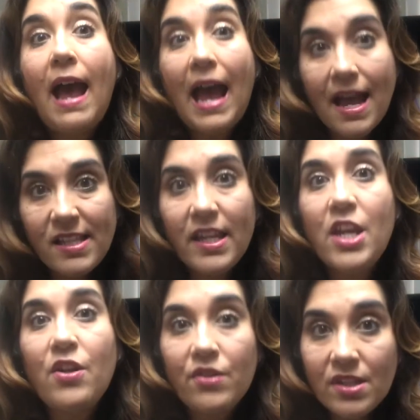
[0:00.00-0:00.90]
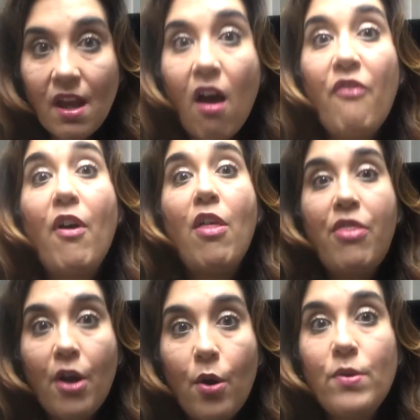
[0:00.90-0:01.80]
asking yourself
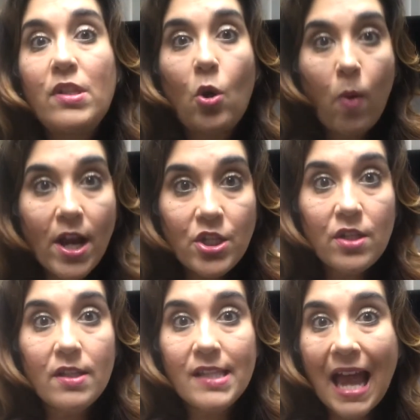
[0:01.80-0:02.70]
those questions.